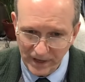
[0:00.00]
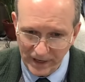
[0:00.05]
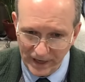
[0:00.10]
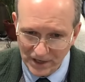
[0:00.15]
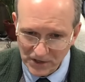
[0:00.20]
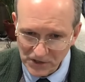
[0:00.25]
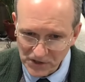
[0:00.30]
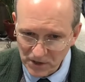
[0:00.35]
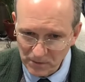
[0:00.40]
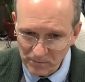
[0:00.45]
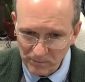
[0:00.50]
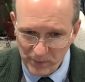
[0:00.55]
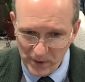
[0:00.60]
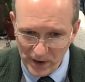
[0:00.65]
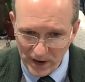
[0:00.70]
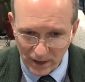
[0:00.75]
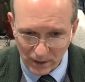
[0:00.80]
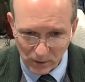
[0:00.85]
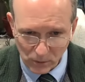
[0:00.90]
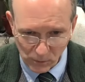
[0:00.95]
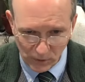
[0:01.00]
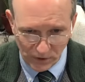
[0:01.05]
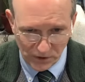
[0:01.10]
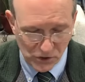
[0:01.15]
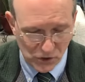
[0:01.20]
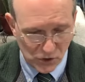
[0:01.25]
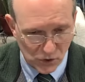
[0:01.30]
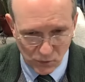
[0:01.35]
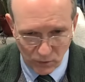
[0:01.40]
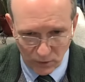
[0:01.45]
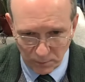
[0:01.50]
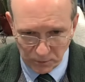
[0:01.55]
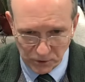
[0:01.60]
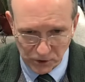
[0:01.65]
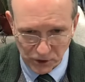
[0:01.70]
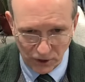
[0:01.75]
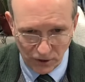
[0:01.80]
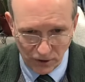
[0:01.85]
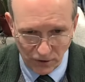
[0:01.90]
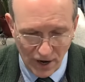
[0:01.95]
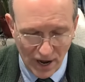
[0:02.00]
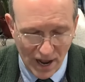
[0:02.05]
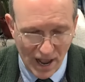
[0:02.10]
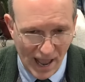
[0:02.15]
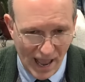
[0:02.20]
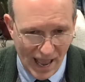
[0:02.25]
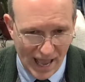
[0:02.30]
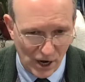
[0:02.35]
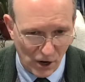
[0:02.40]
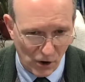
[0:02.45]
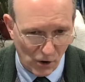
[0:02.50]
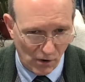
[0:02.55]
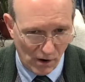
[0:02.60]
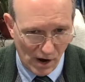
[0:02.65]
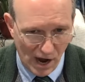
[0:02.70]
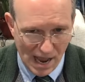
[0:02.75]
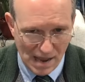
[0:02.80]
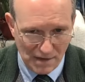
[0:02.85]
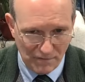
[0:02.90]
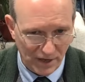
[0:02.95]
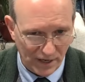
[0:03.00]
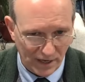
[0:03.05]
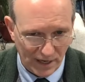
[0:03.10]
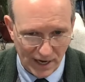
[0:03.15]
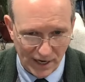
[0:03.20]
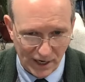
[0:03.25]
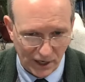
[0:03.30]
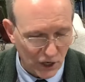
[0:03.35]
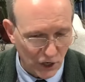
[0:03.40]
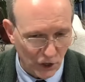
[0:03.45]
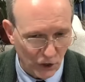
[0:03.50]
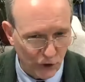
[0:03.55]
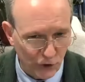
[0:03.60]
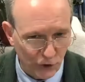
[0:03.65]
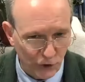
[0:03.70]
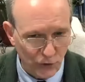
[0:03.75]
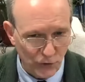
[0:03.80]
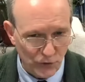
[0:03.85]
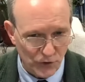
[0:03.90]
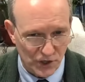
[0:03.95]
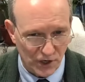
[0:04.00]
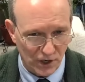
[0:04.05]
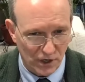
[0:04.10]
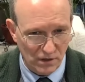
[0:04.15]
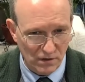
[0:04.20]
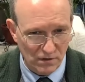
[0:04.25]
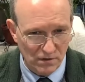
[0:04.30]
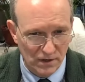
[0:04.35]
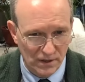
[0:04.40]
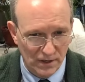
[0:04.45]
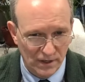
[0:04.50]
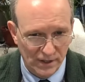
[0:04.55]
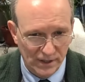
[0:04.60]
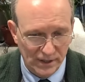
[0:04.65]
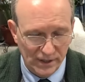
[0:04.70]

is compared with scripture and arriving at a conclusion.